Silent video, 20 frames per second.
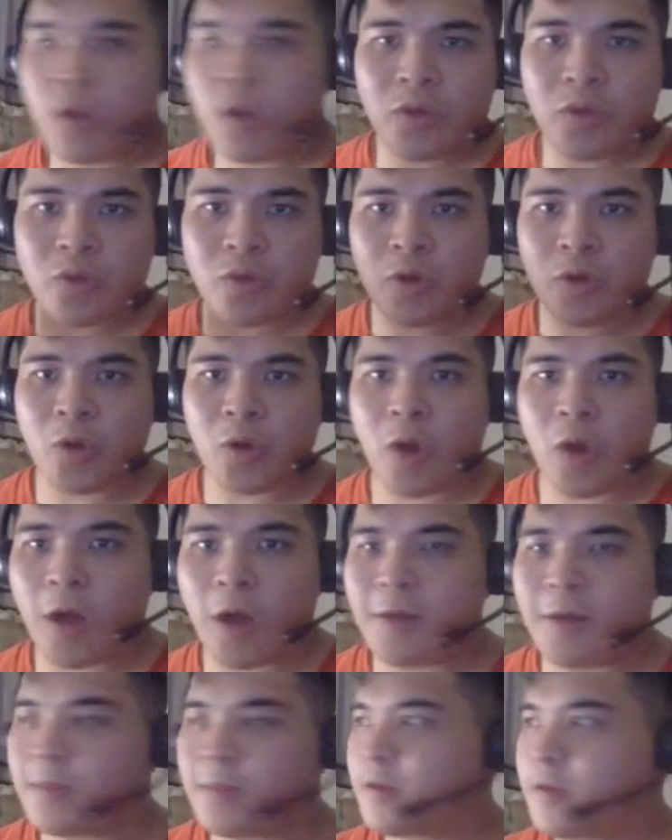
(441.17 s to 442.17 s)
So
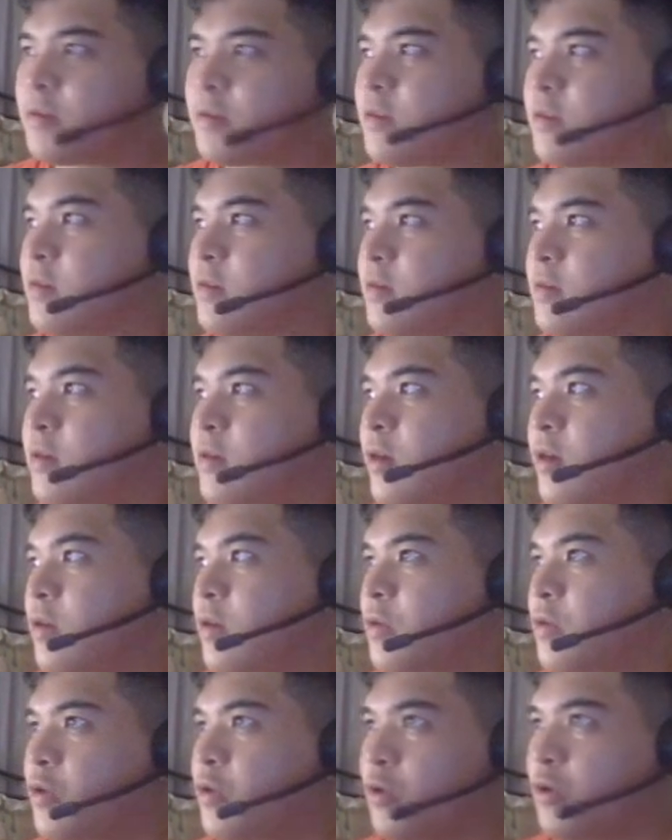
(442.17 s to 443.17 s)
on this,
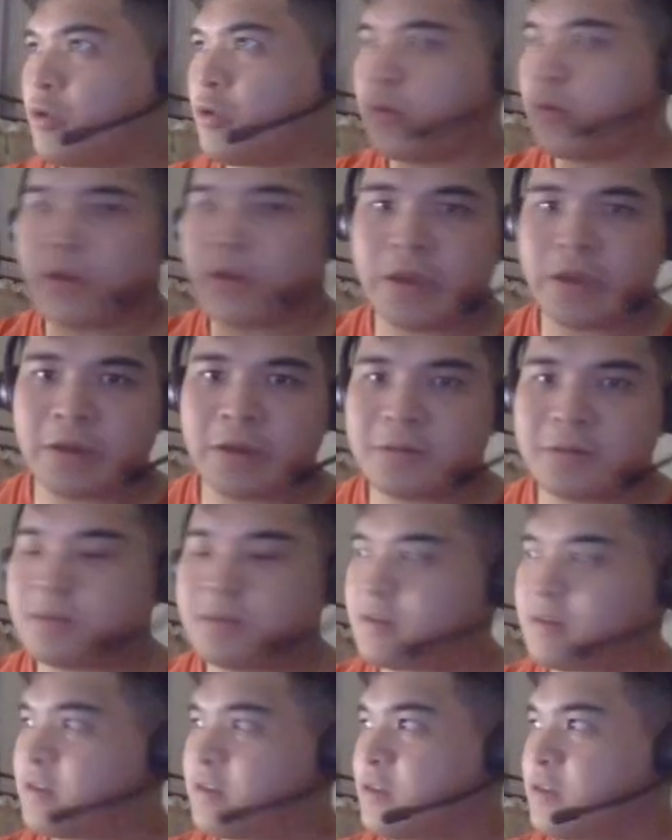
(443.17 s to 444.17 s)
so here
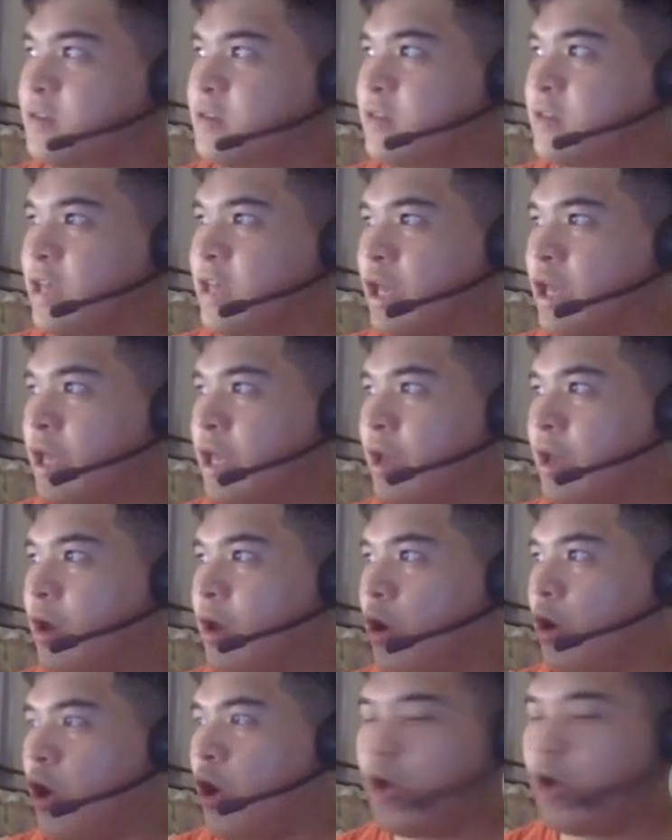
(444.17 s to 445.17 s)
this is the
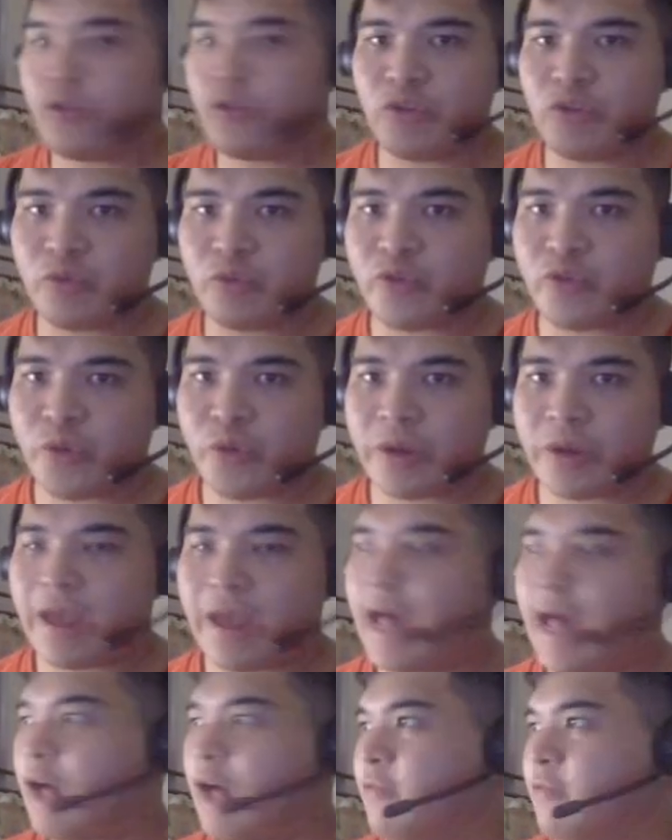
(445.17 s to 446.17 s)
all new
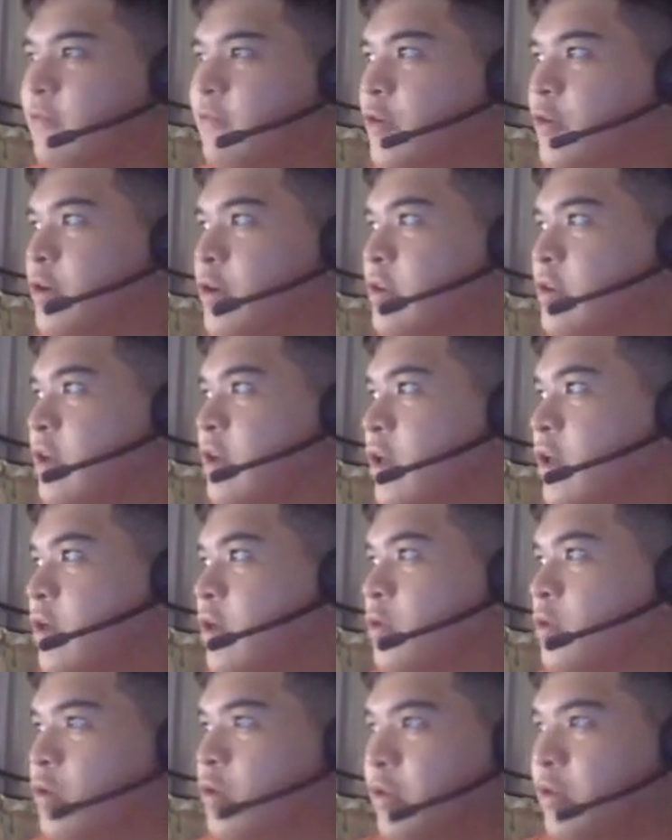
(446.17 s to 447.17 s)
Toyota Alphard.
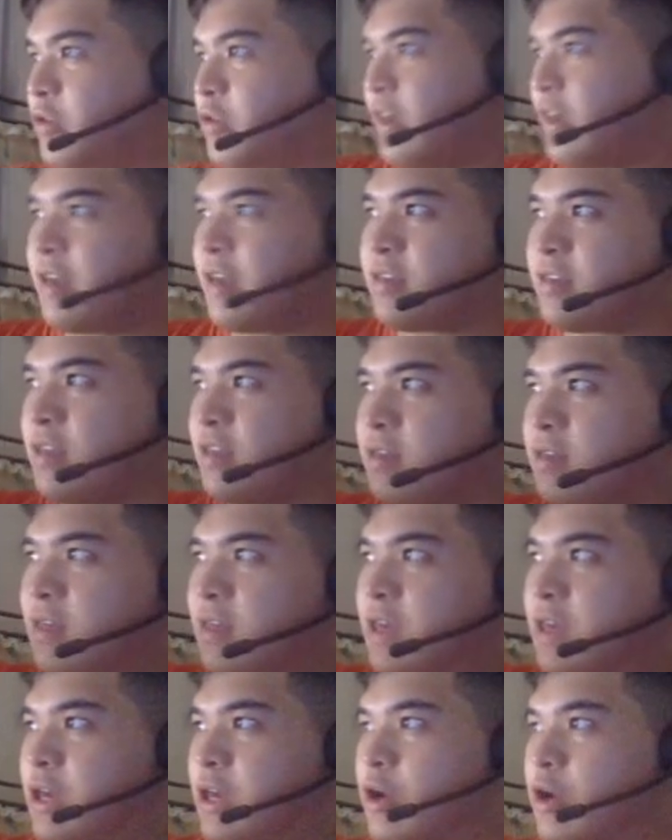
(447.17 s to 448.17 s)
So as you guys can
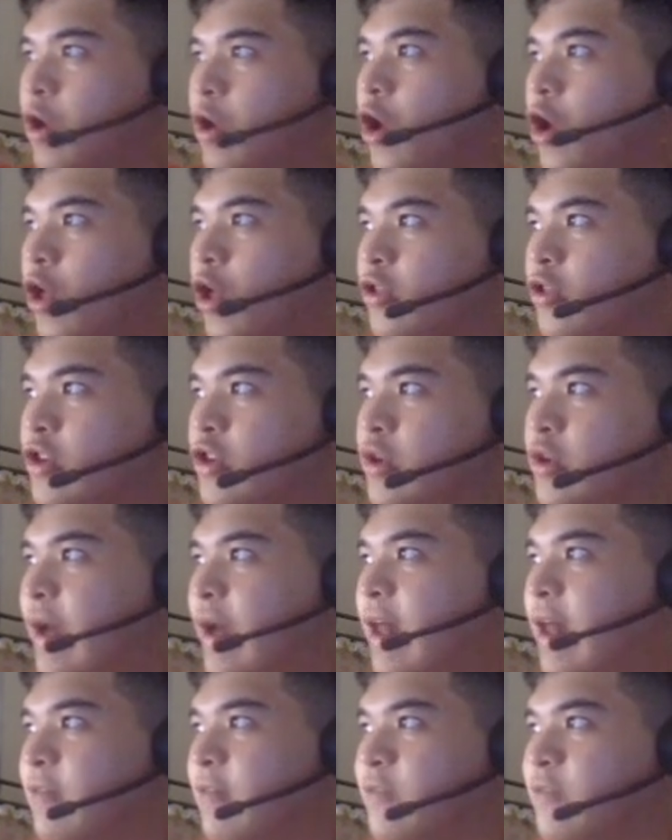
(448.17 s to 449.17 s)
see here, all new
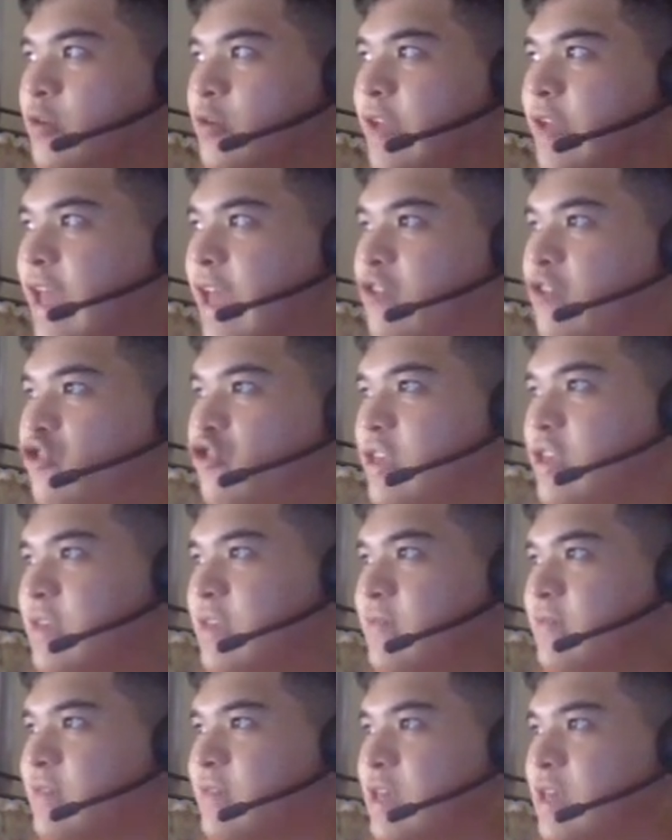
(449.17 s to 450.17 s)
Alphard
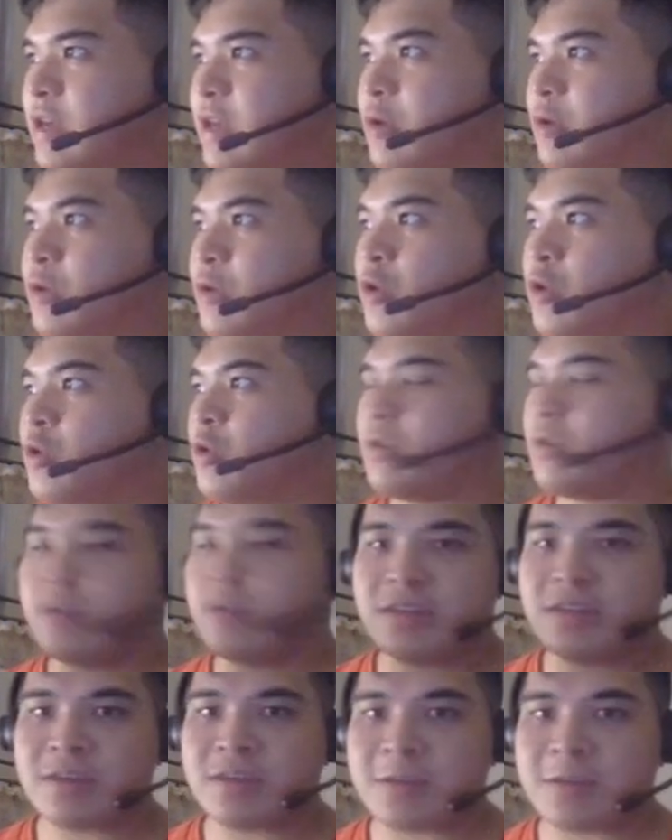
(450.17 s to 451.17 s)
HEV. So
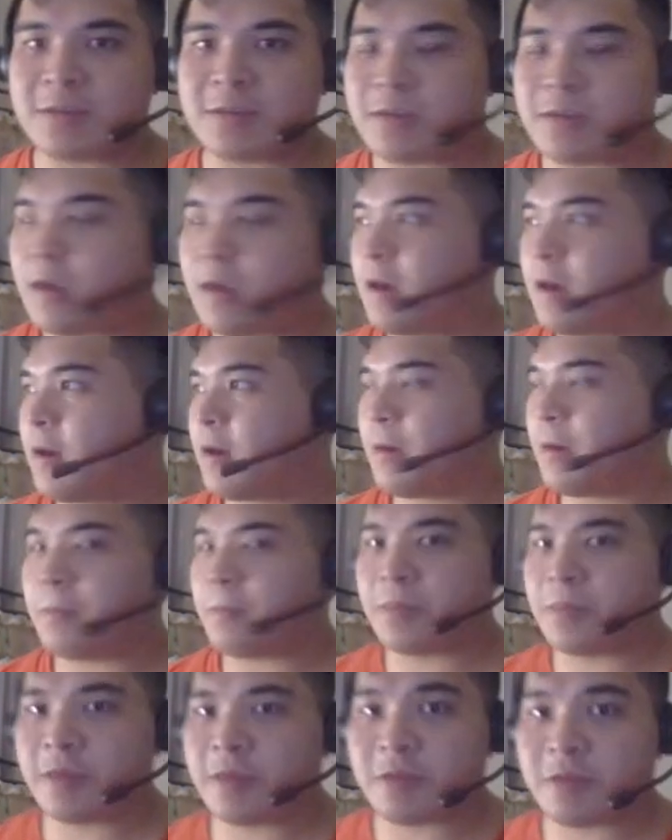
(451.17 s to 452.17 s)
this is
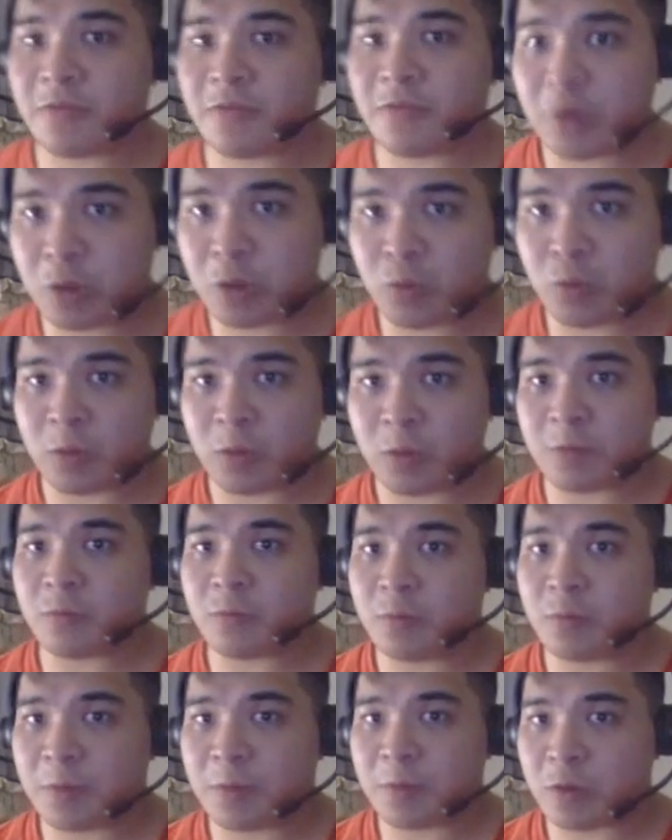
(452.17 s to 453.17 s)
um, this vehicle will,
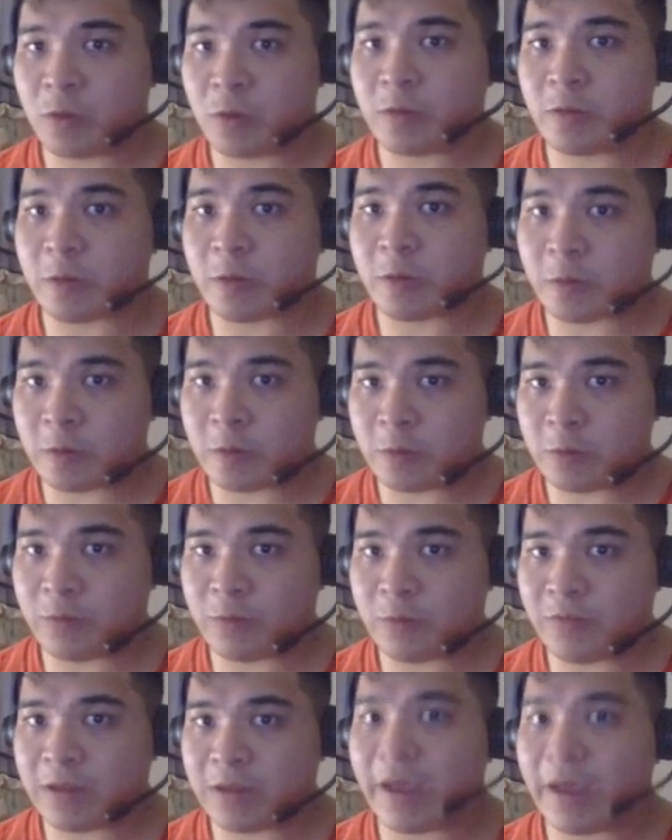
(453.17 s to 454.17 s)
will be sold
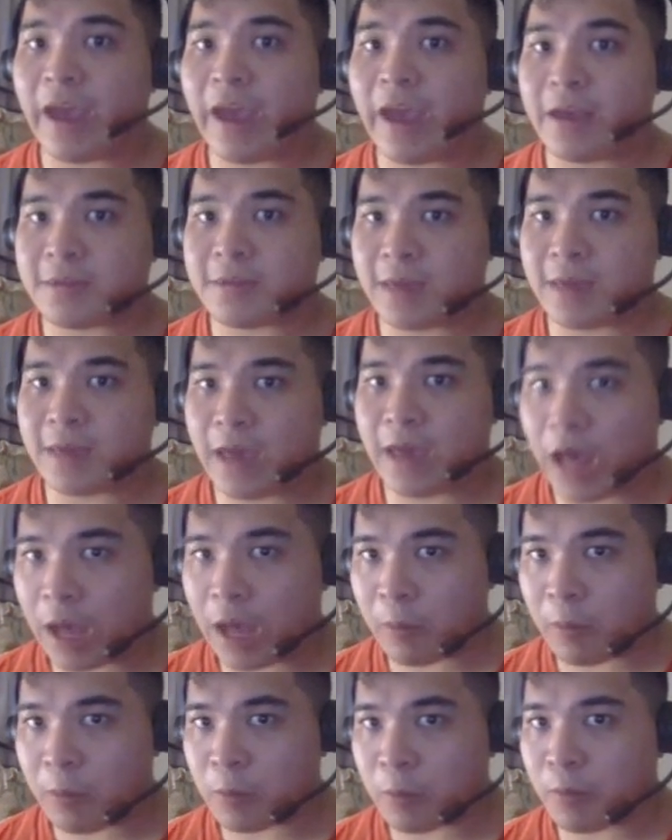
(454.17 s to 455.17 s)
exclusively as a
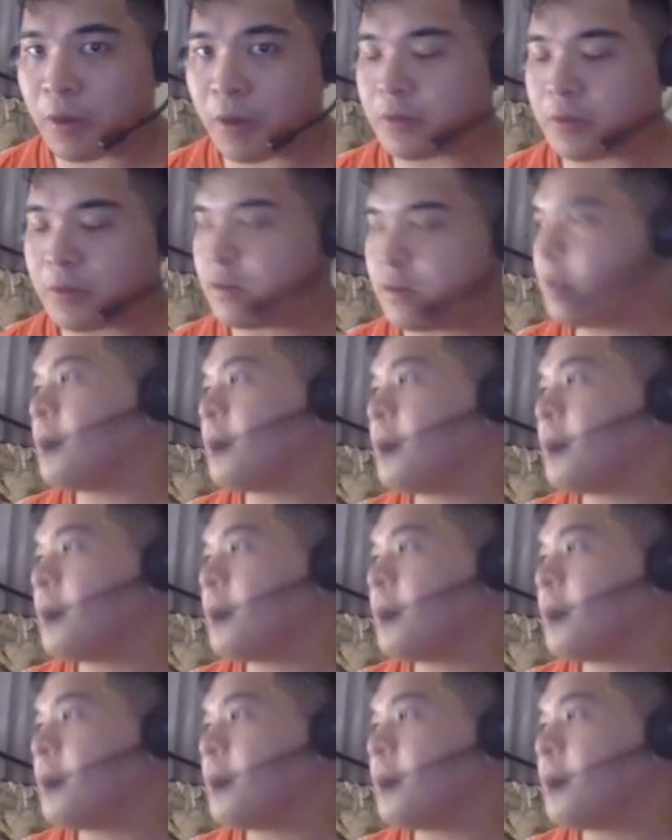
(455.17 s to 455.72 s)
hybrid model.